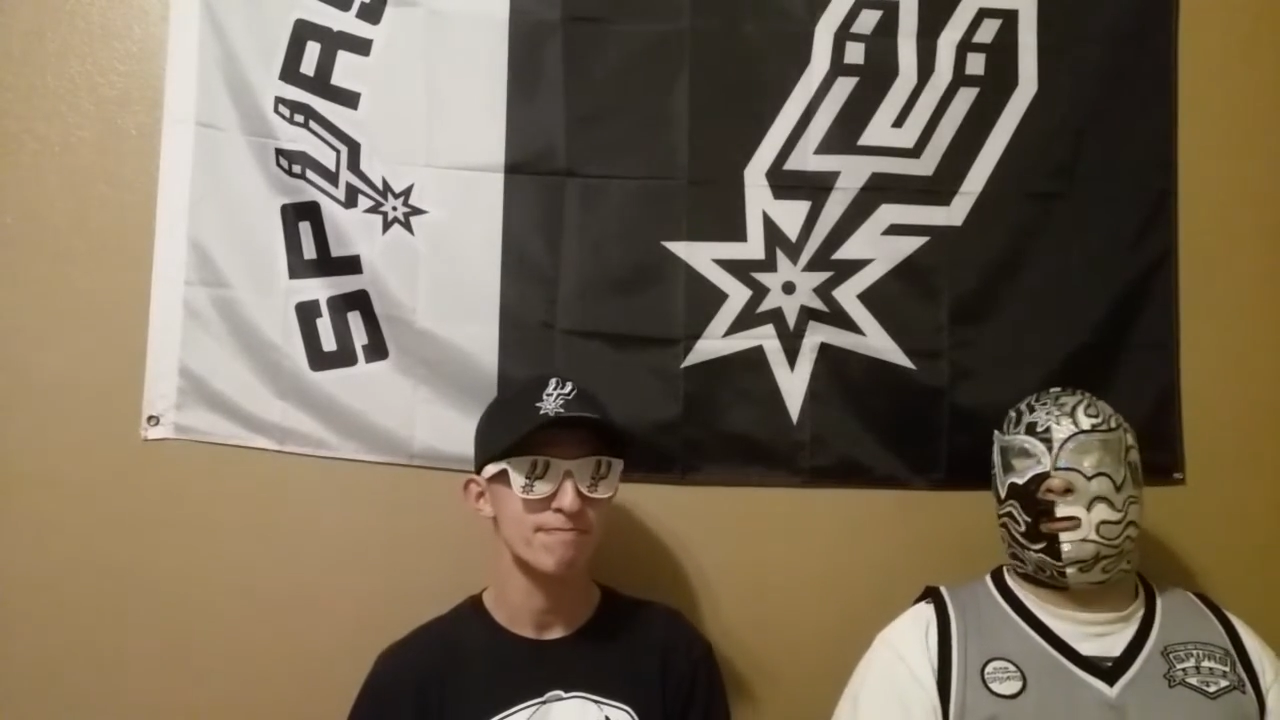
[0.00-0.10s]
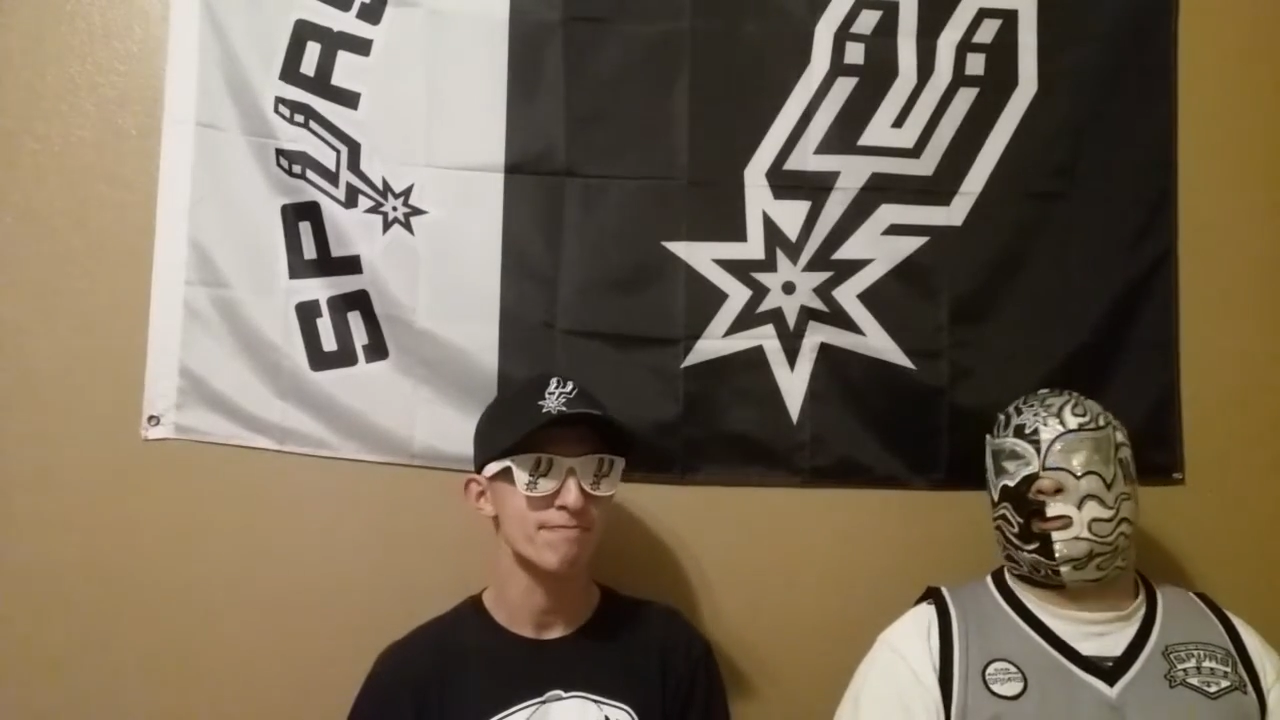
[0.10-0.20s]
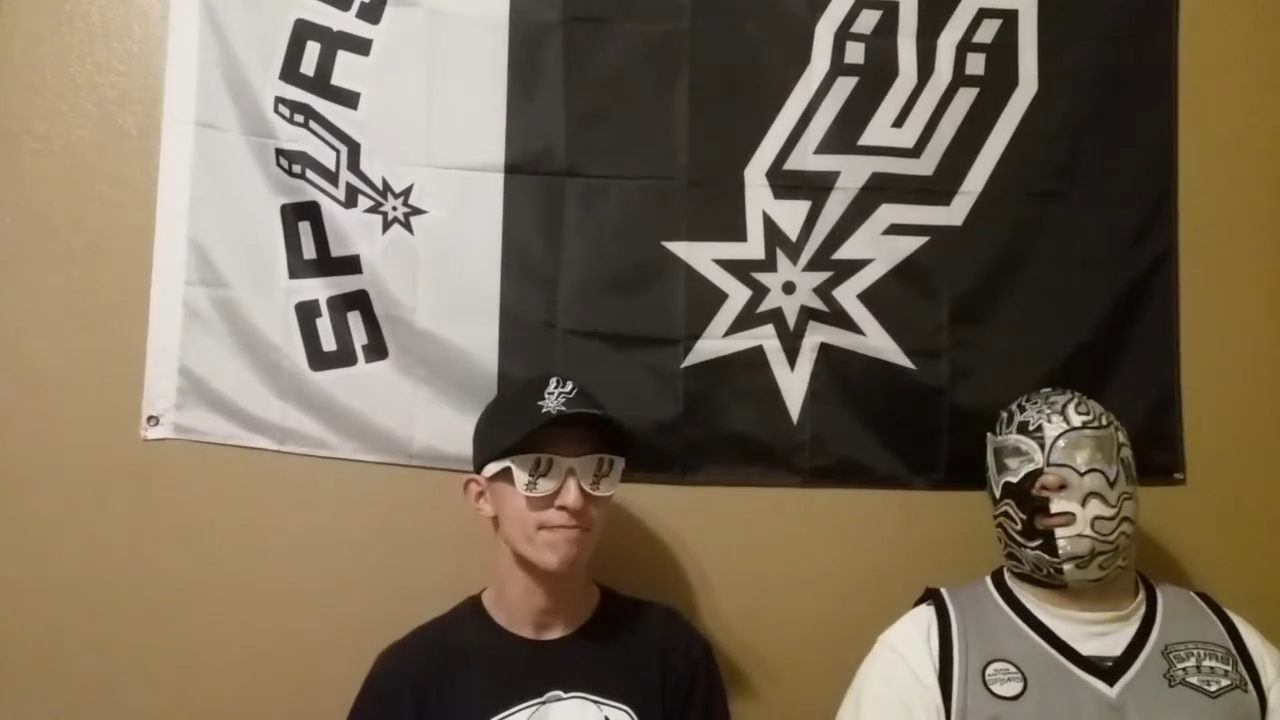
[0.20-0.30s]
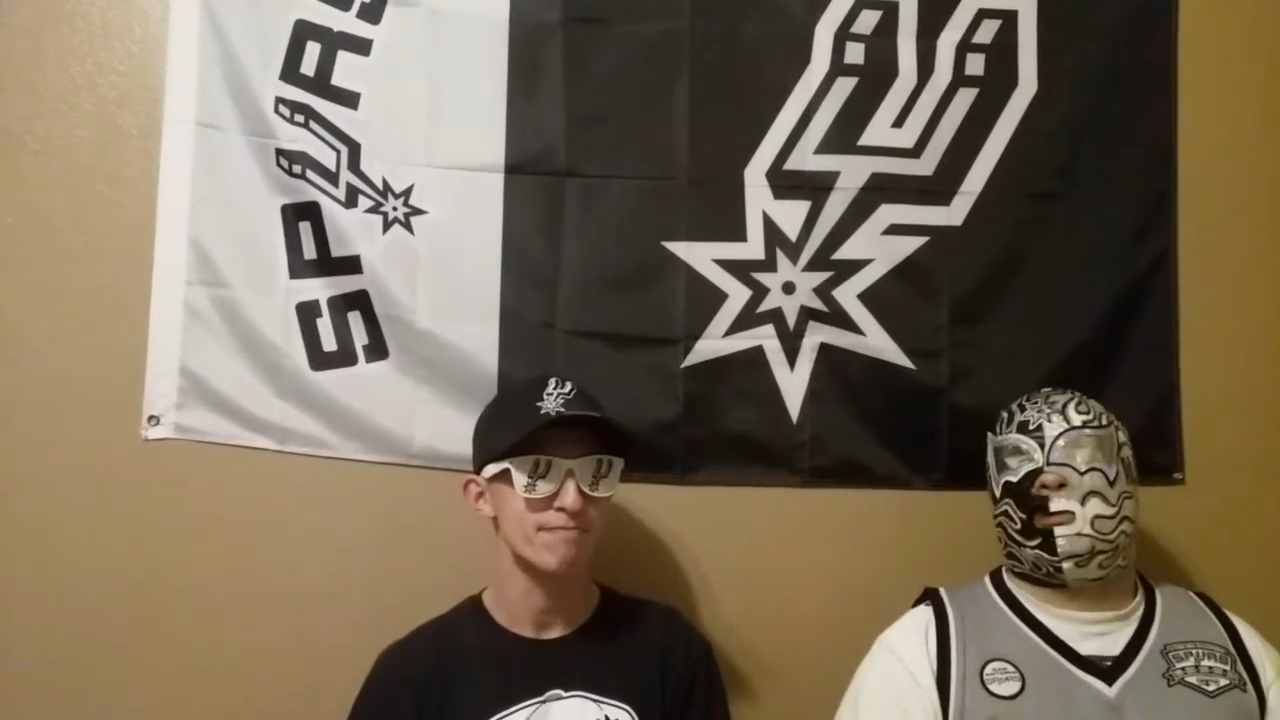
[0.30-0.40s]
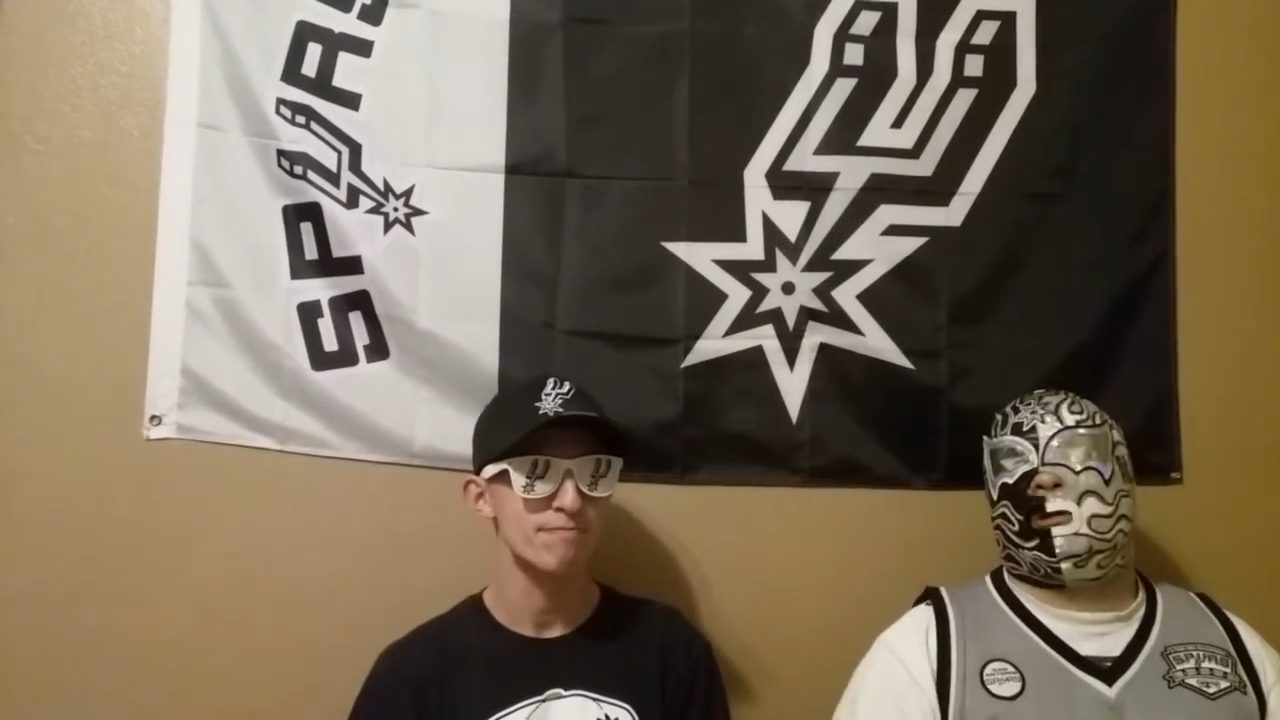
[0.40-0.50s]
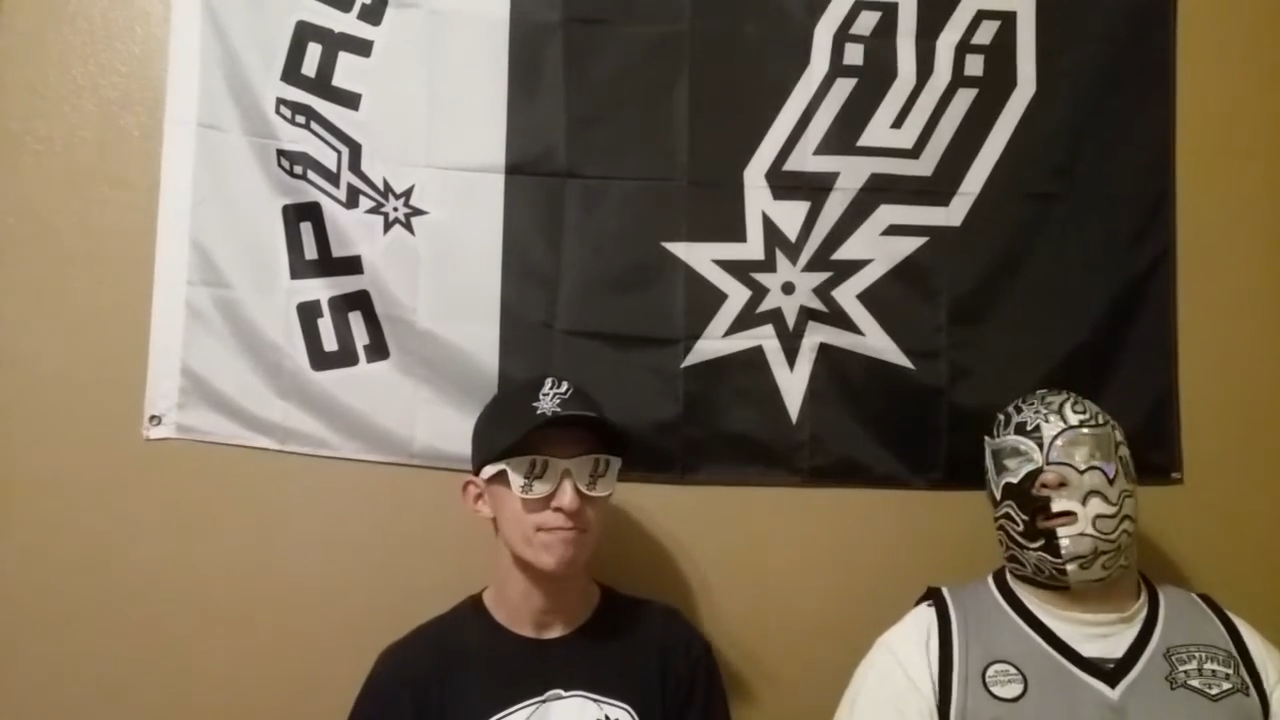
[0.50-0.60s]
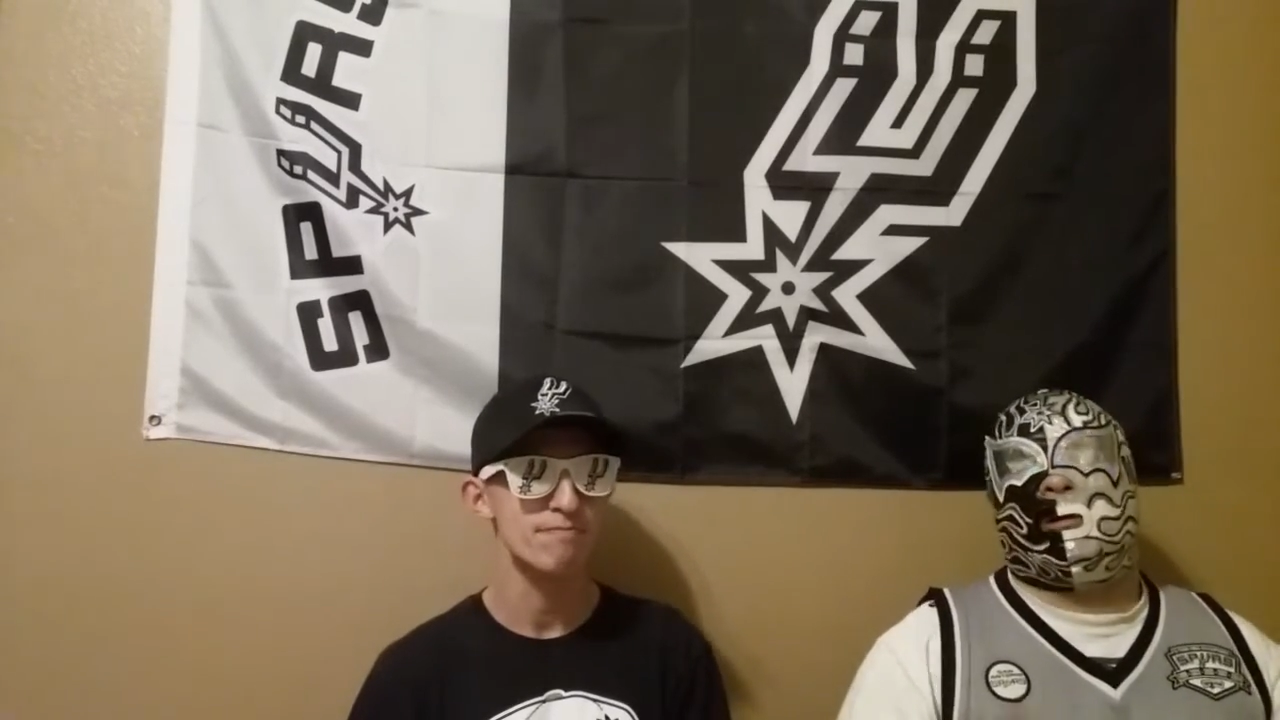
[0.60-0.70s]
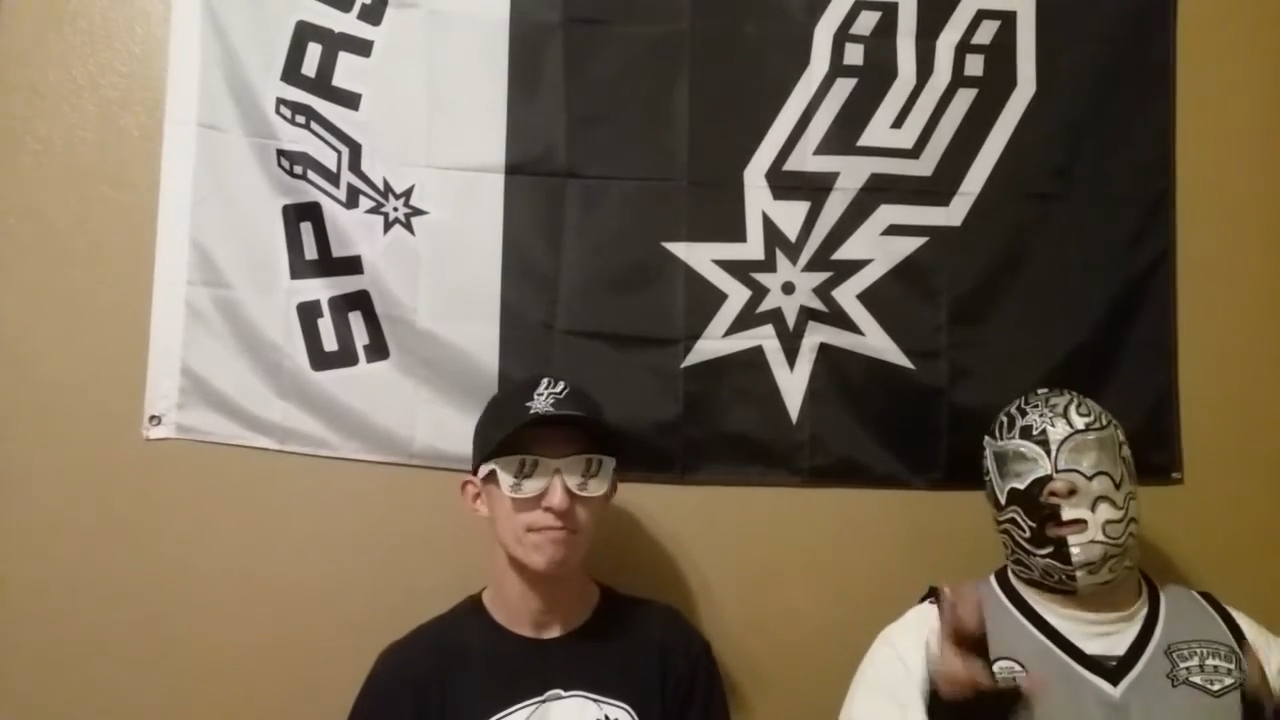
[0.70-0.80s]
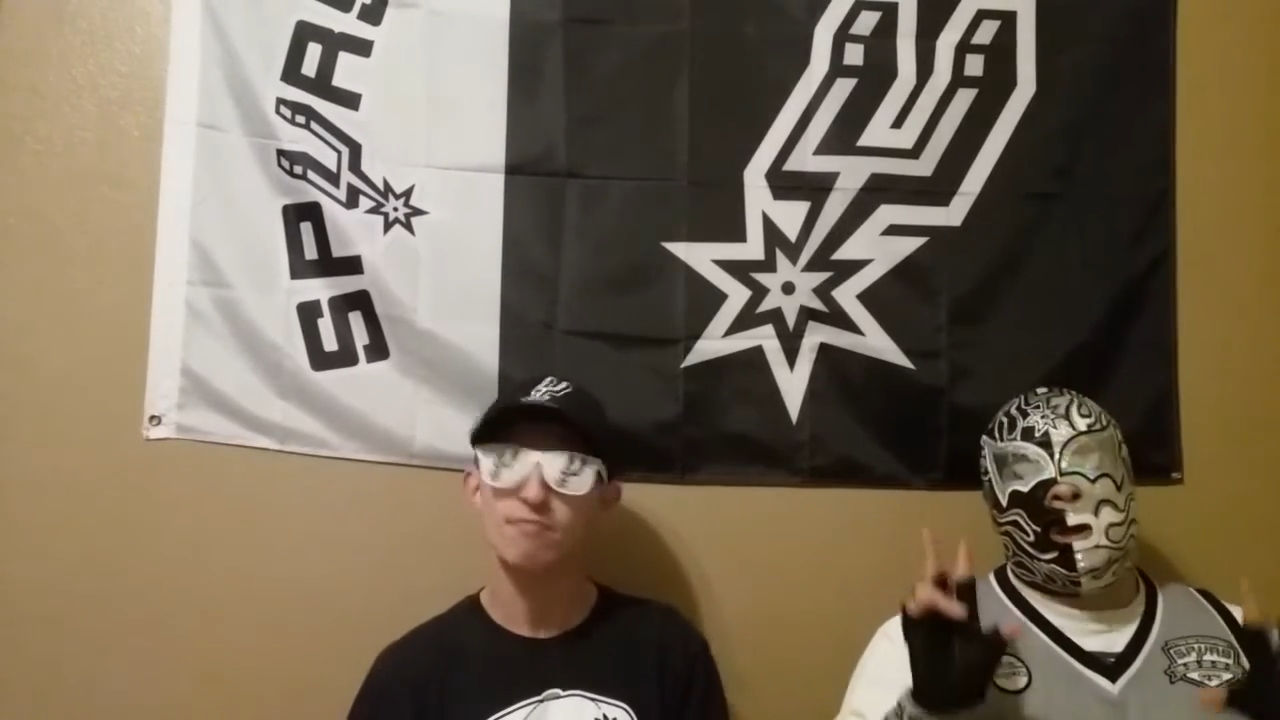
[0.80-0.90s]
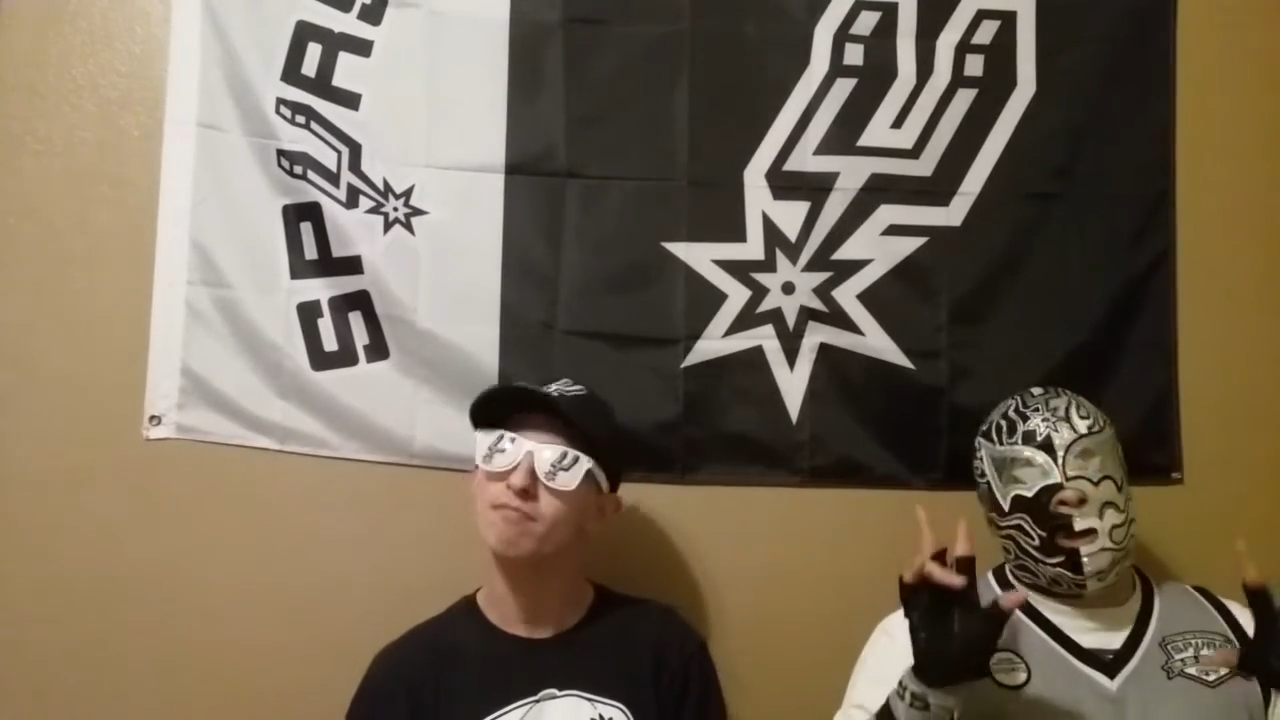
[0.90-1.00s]
the
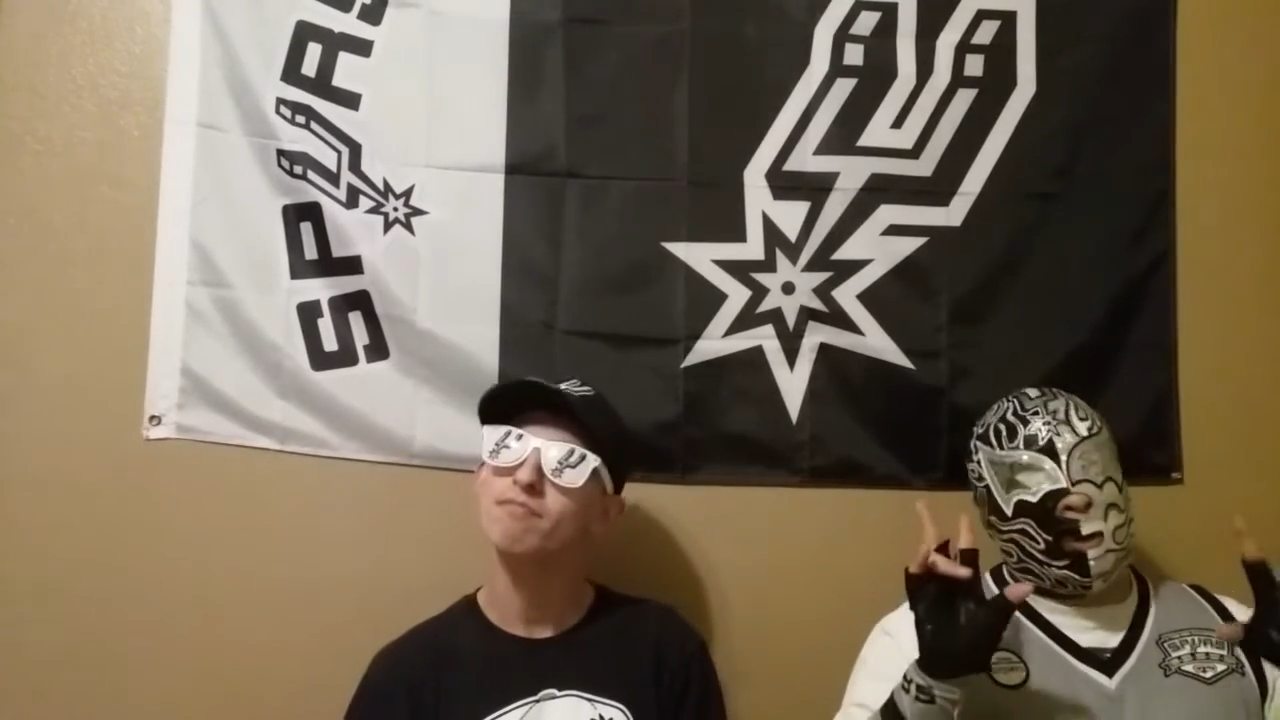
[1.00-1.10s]
so-called